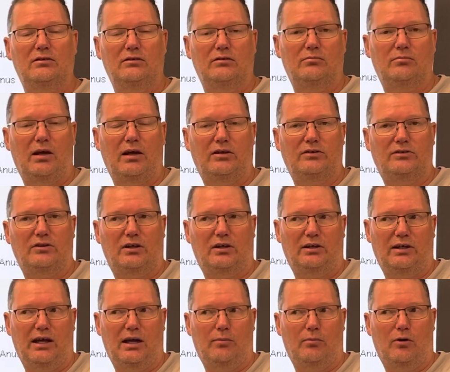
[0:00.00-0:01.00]
makes the
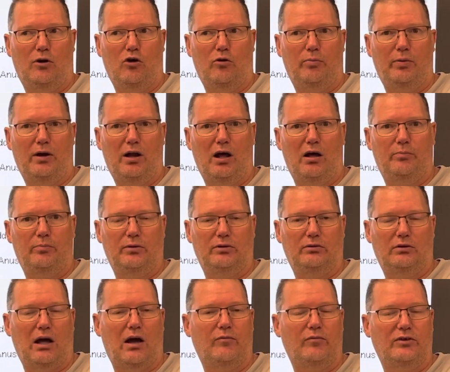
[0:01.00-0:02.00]
clam open up
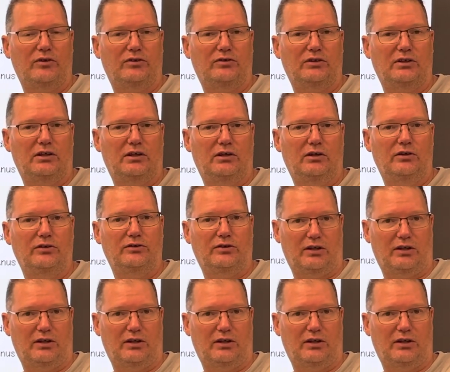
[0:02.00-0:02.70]
and obviously kills